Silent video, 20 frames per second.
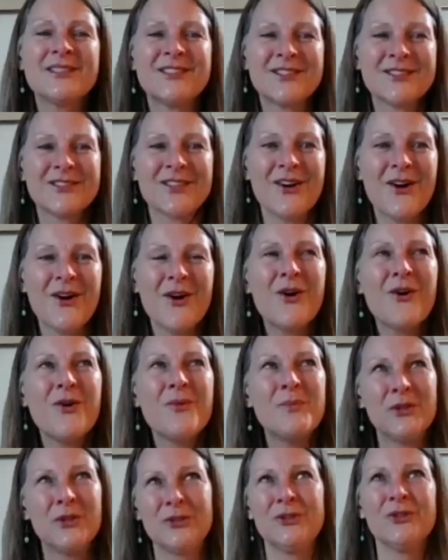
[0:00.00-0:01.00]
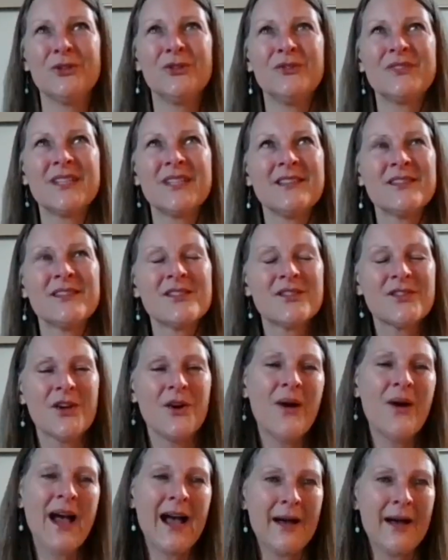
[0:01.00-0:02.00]
so moved and
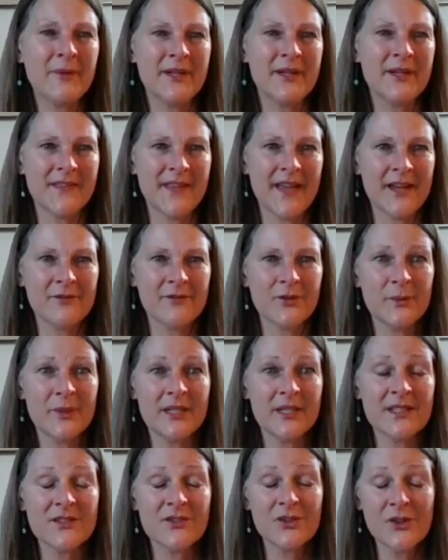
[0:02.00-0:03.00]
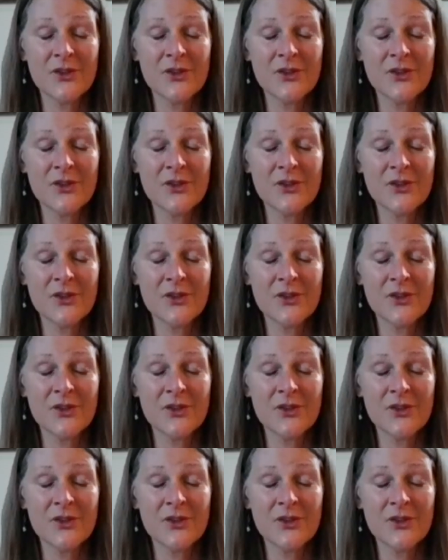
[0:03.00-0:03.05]
so happy and thankful because,